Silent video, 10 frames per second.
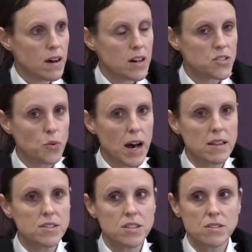As
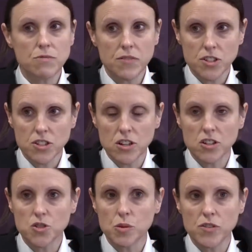well as the river
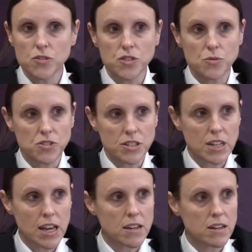search, we've also
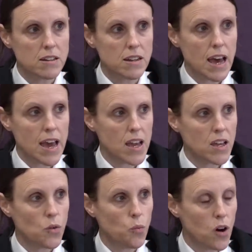undertaken
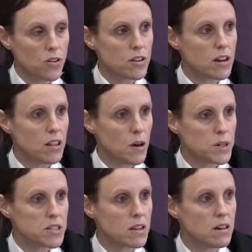a 1
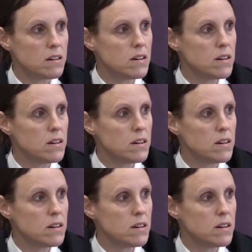kilometre